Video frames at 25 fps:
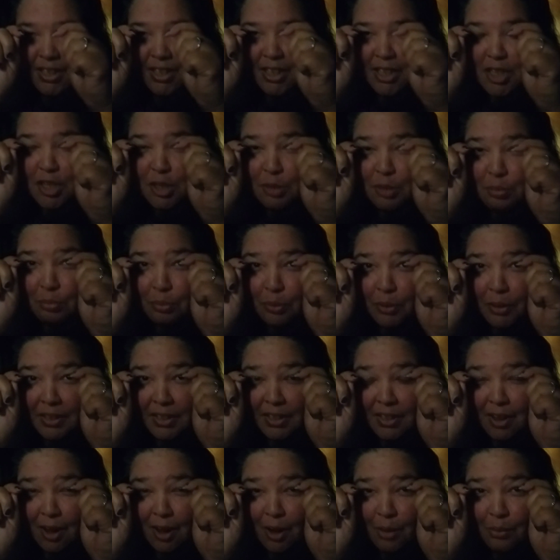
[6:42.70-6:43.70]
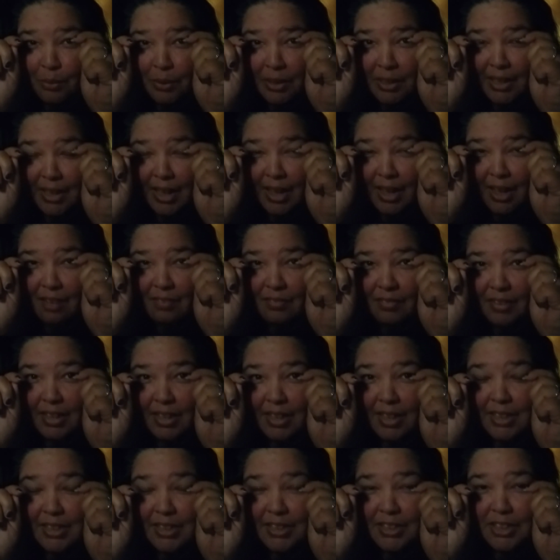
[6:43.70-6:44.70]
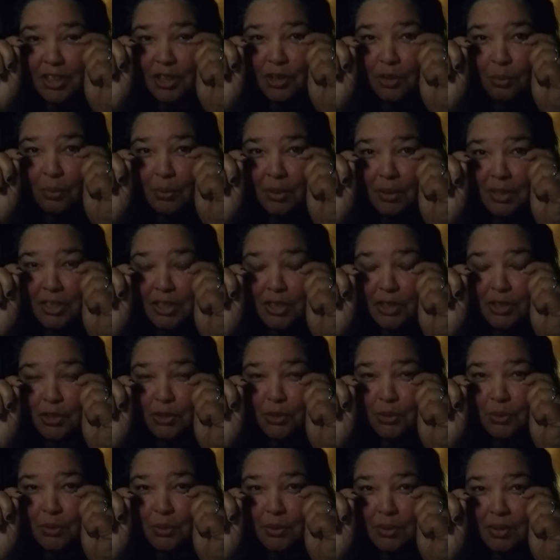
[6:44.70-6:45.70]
His breathing got really heavy. He didn't know what to do.